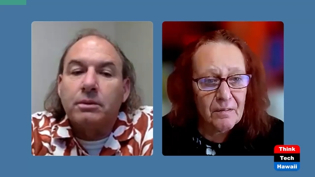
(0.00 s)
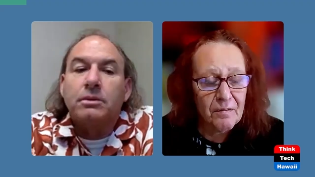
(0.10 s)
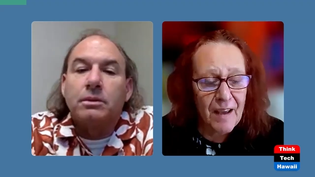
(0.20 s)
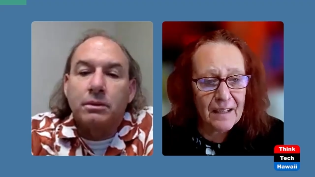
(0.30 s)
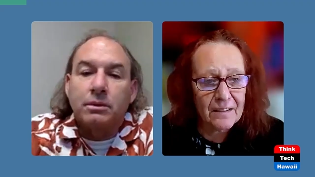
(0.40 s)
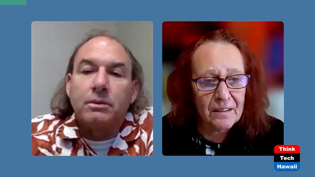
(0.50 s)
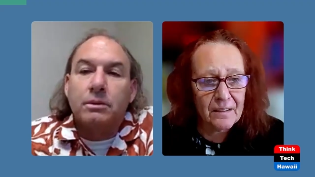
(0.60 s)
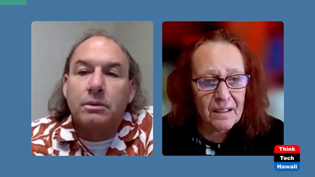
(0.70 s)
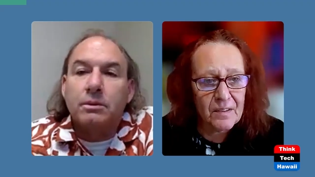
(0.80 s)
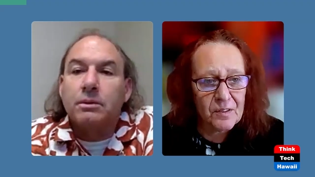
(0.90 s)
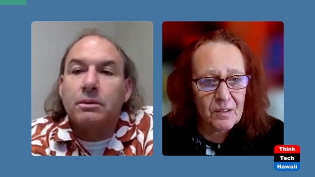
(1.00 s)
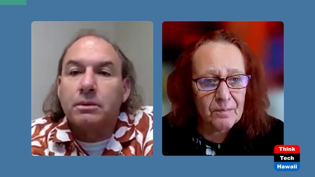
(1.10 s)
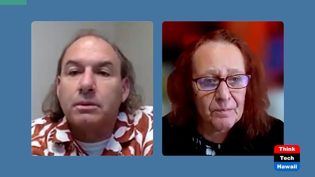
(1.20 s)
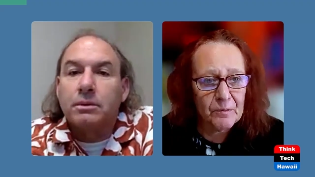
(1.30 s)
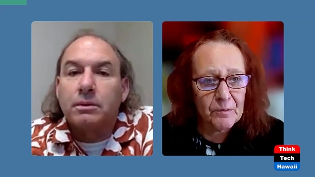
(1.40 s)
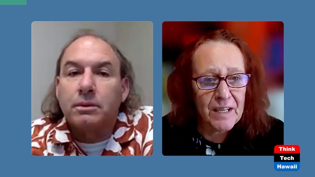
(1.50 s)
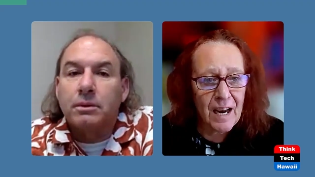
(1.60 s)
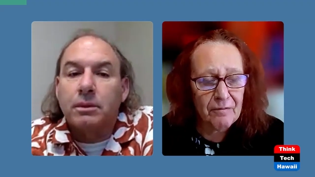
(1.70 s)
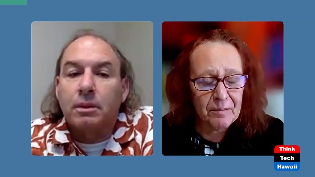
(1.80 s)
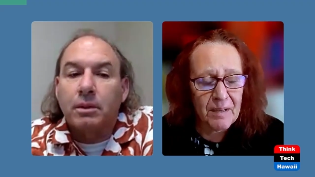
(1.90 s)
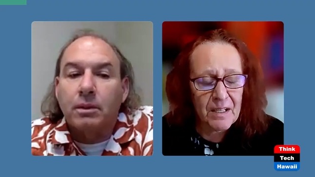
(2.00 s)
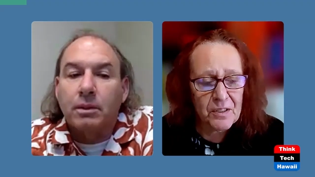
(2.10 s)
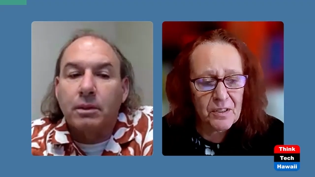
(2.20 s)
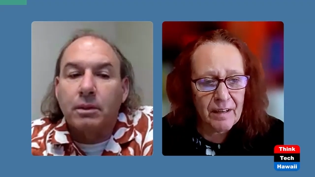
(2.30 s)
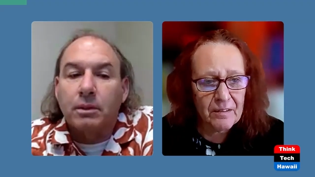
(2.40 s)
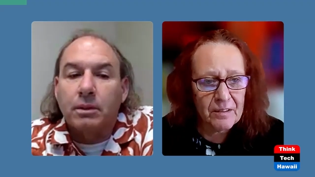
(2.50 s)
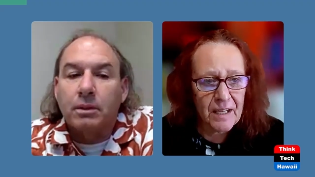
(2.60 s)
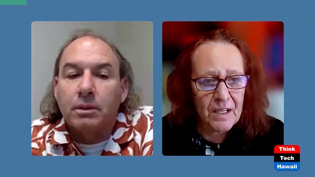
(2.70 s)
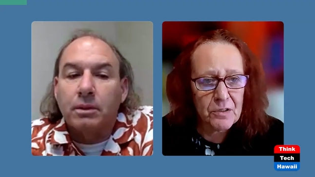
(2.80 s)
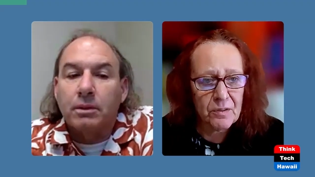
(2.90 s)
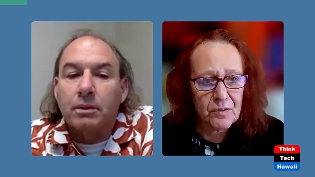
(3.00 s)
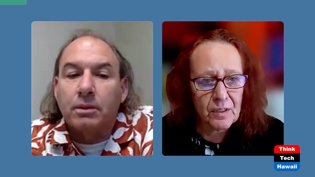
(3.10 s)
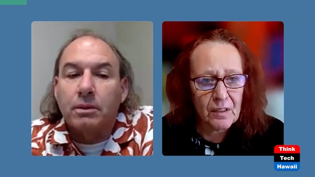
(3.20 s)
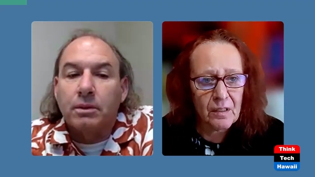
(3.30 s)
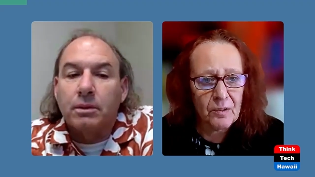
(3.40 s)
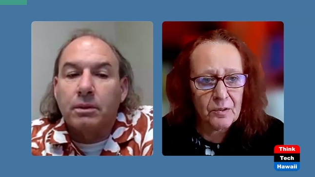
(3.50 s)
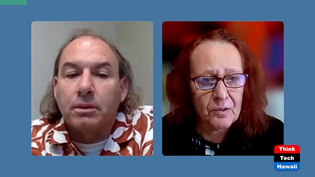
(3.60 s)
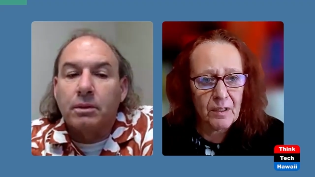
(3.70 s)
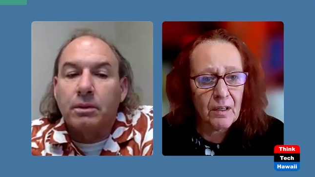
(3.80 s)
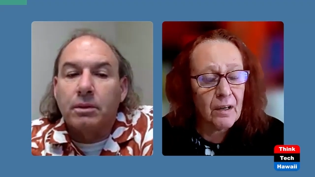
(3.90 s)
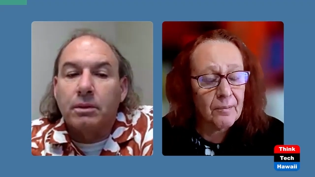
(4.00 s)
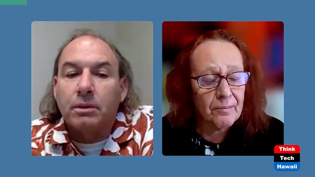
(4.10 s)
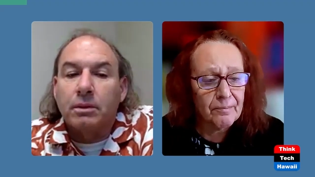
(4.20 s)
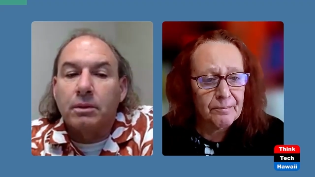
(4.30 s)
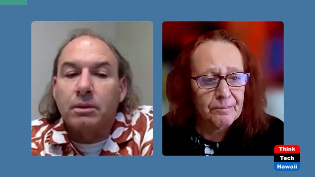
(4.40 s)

Speaker 1: In fact, it's a reaffirmation of how dangerously close we are.